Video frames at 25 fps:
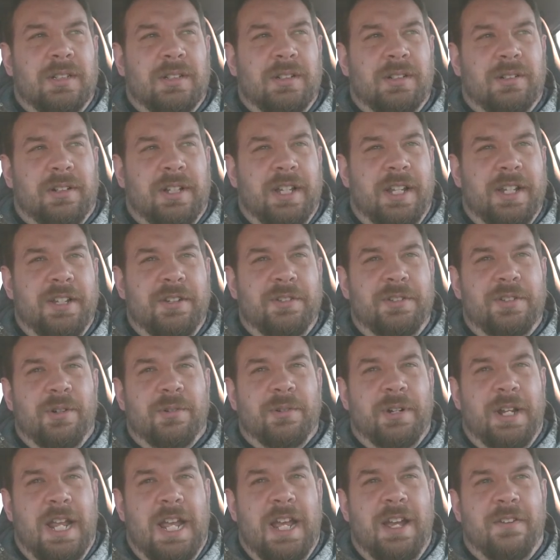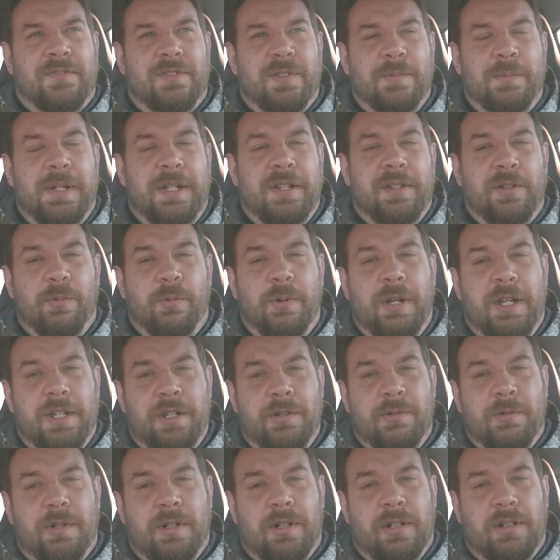Okay, you don't have to be the way
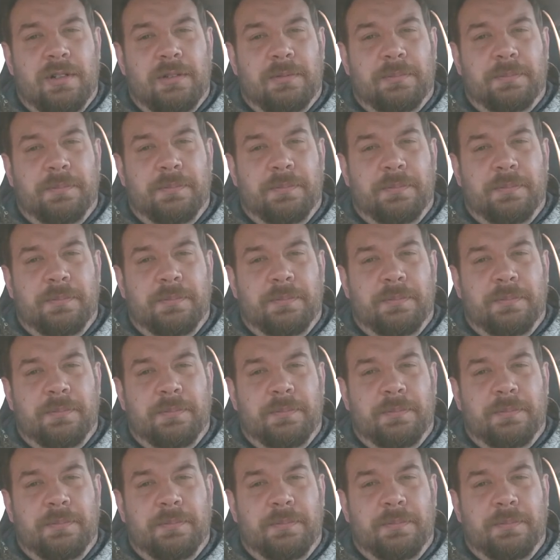you are.